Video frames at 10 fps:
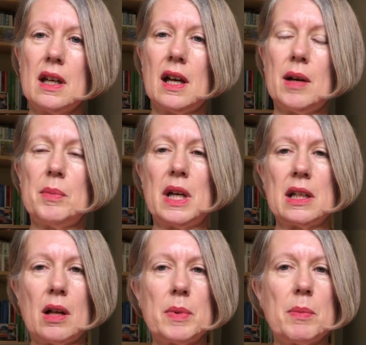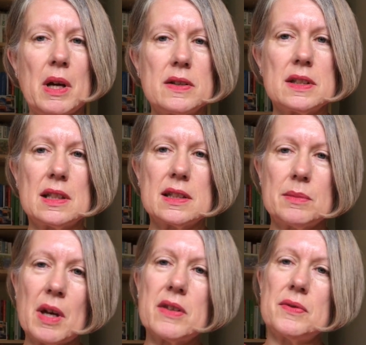And I'll be posting
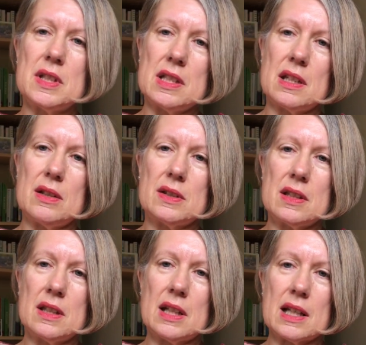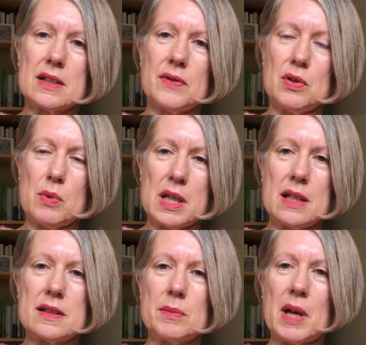some other videos in the next few
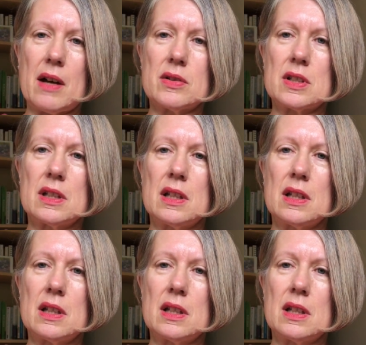weeks about